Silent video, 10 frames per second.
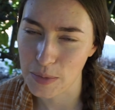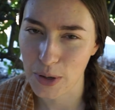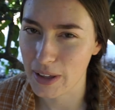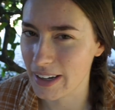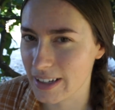more
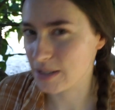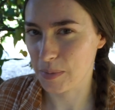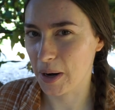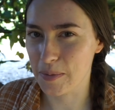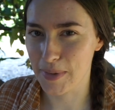like
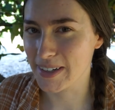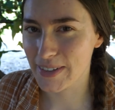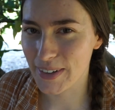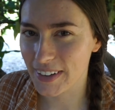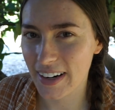
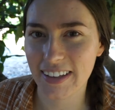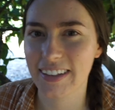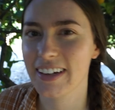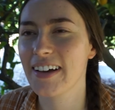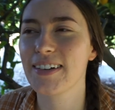experimental than
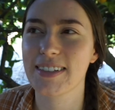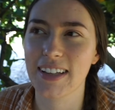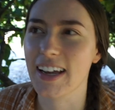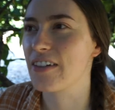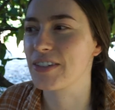anything else.
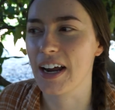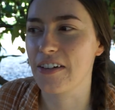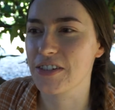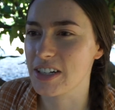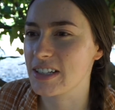Like I've kind
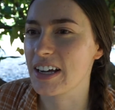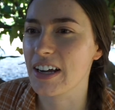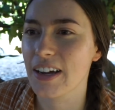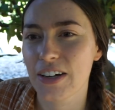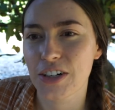of just like
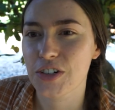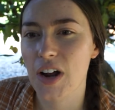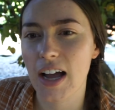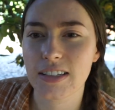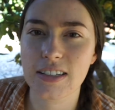
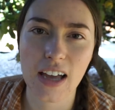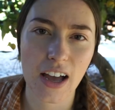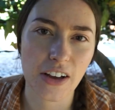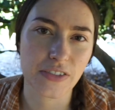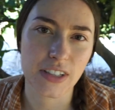tried
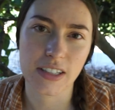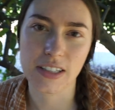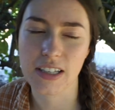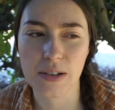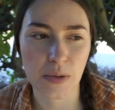stuff and
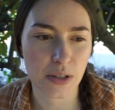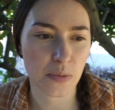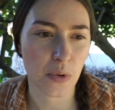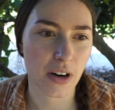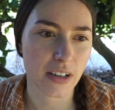see what's
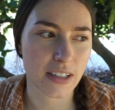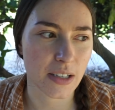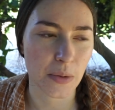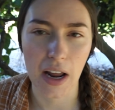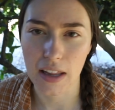works, see
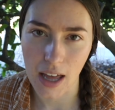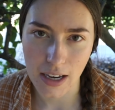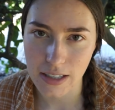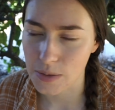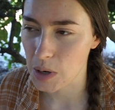what I
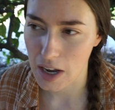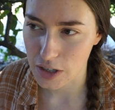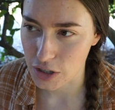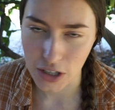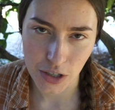like, see what I
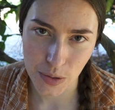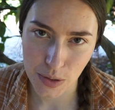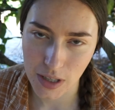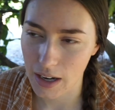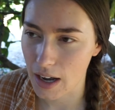actually
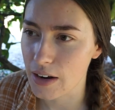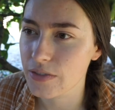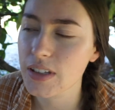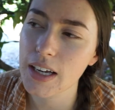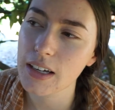use, that kind of
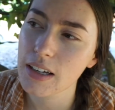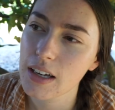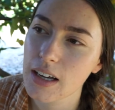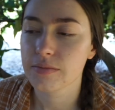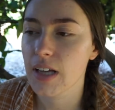thing.
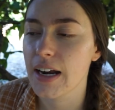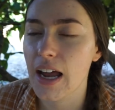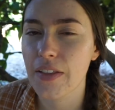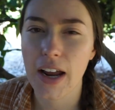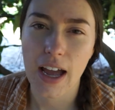And
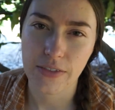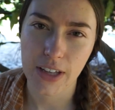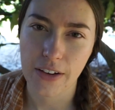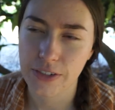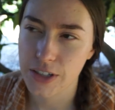now that I have
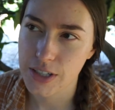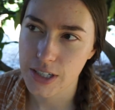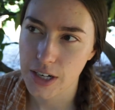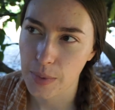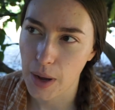that 1st
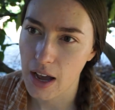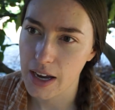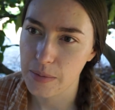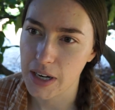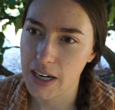year
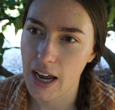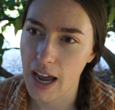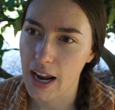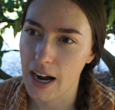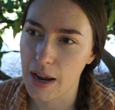behind me
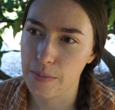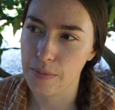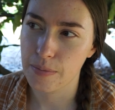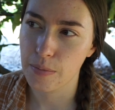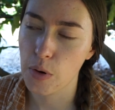and I'm
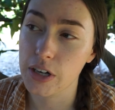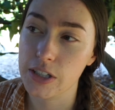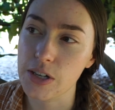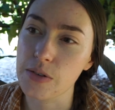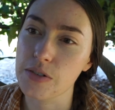more
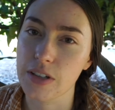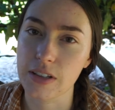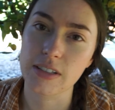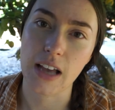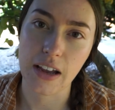attuned to the
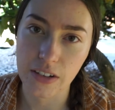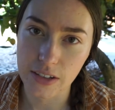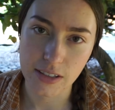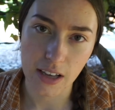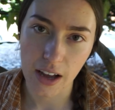
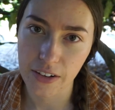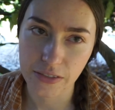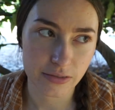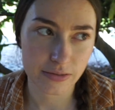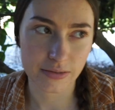cycles of,
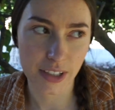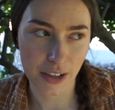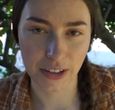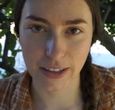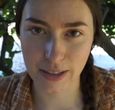
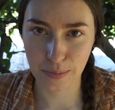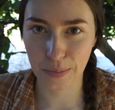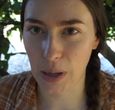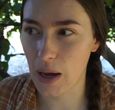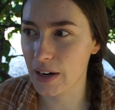this
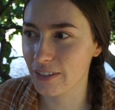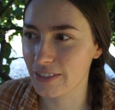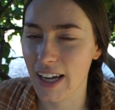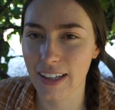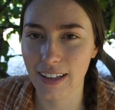plot of
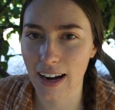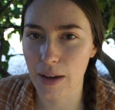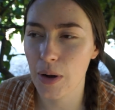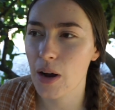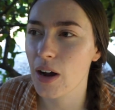land that
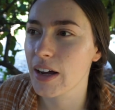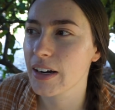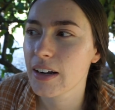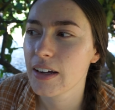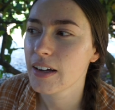I'm on,
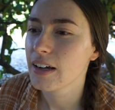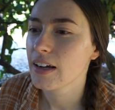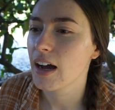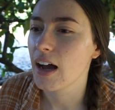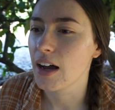
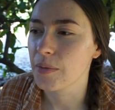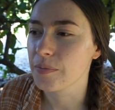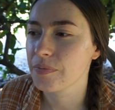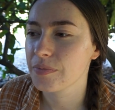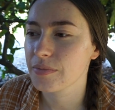
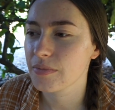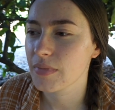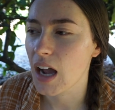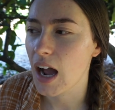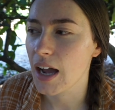
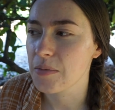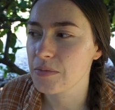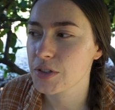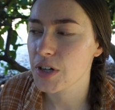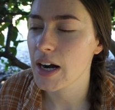I'm
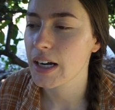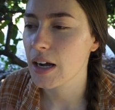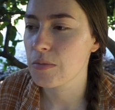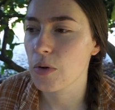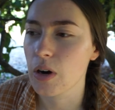trying to
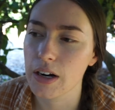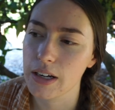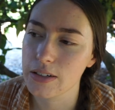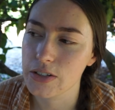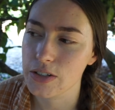get more
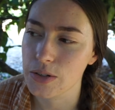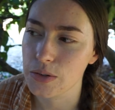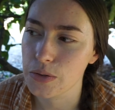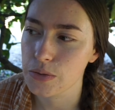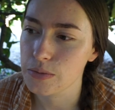
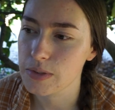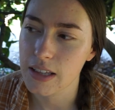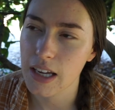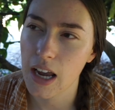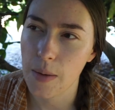into
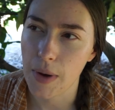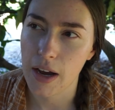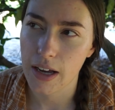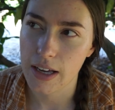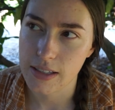thinking about
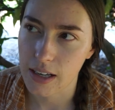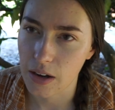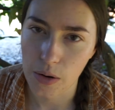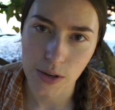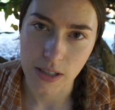it as like a
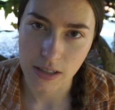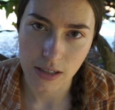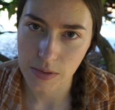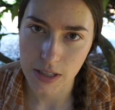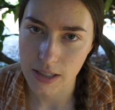whole
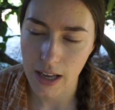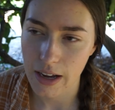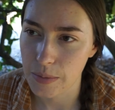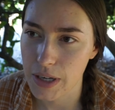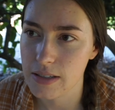systems
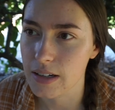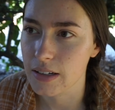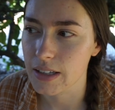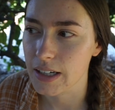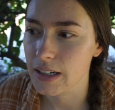design
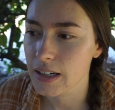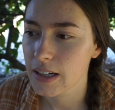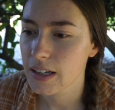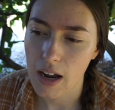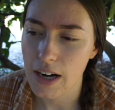basically,
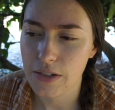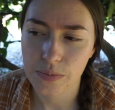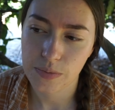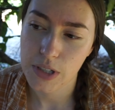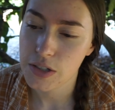and
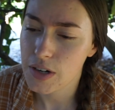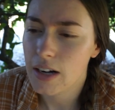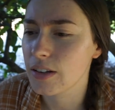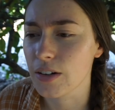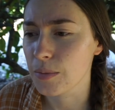just trying
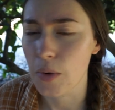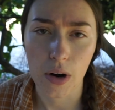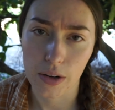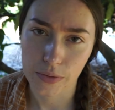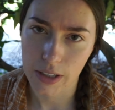to learn
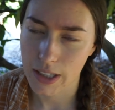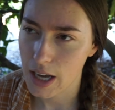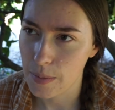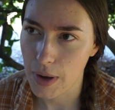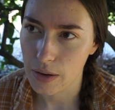more really
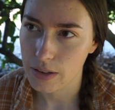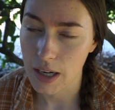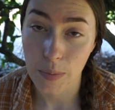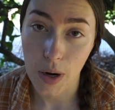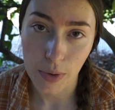about
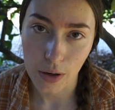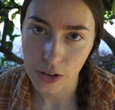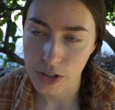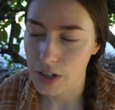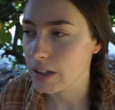like
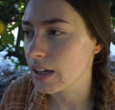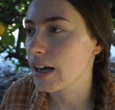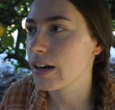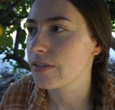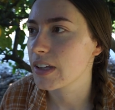permaculture and that
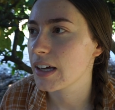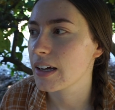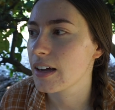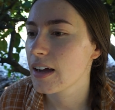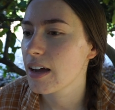kind of
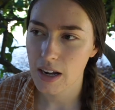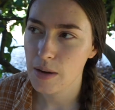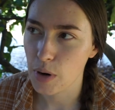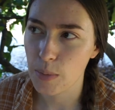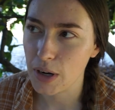thing.
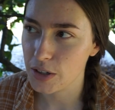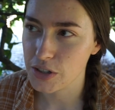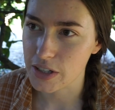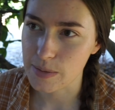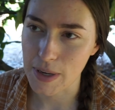
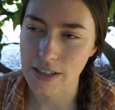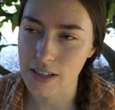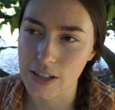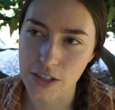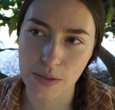Permaculture is
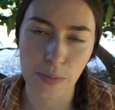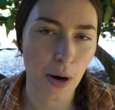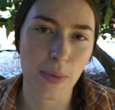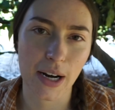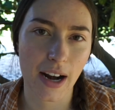basically just
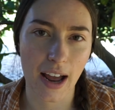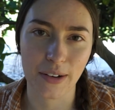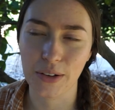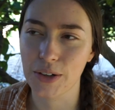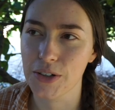permanent
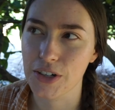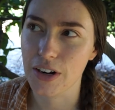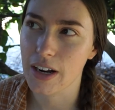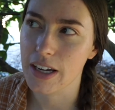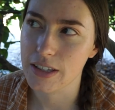
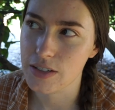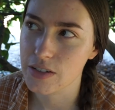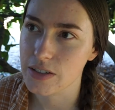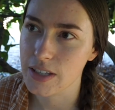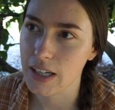agriculture. It's
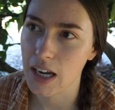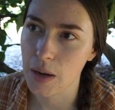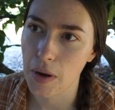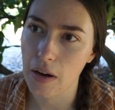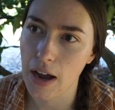just thinking
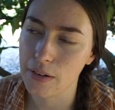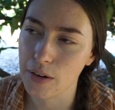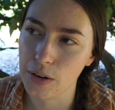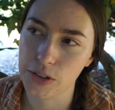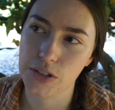about
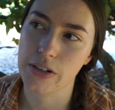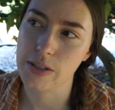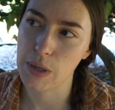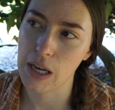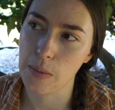agriculture as
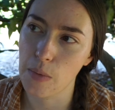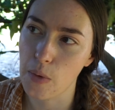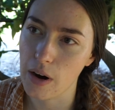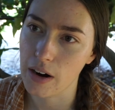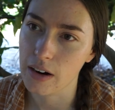being
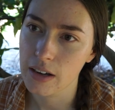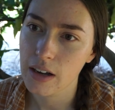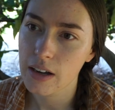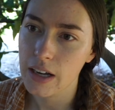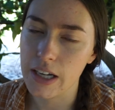more
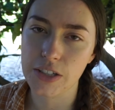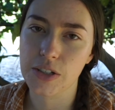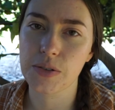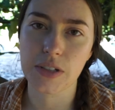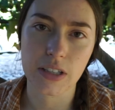in
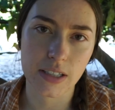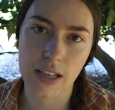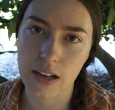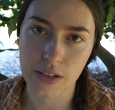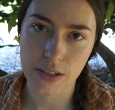tune to the
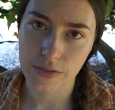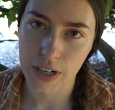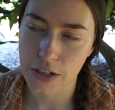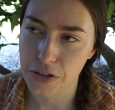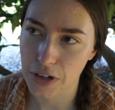cycles of
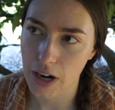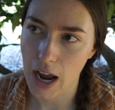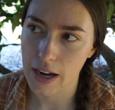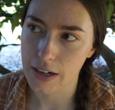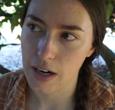nature
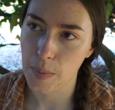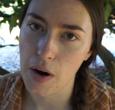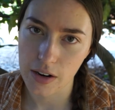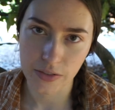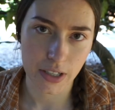and a
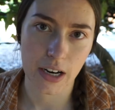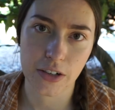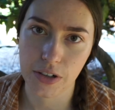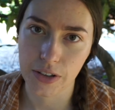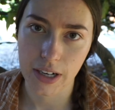part of the
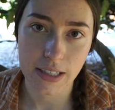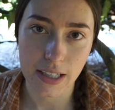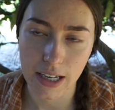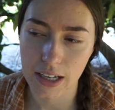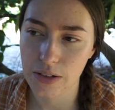nature that it's
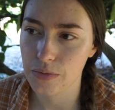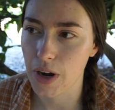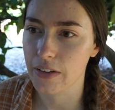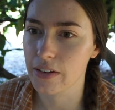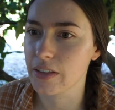in,
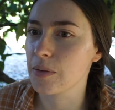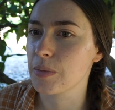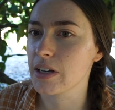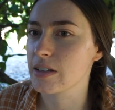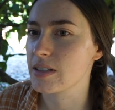rather than
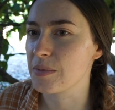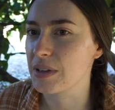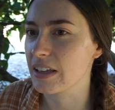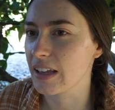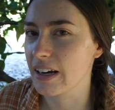being
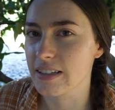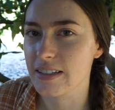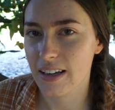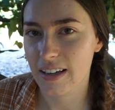something that is,